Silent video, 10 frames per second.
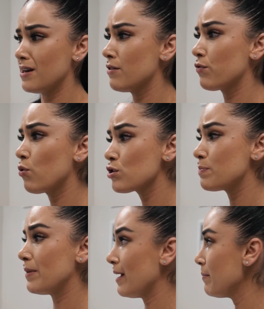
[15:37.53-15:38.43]
And of course,
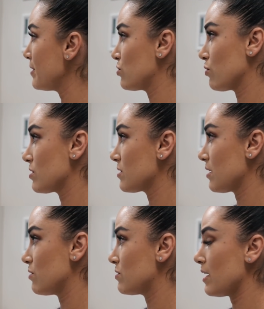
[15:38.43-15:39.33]
plant-based sources,
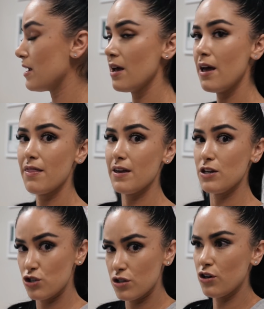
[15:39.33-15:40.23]
like you said,
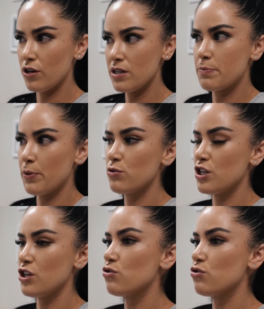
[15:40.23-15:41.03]
there is protein.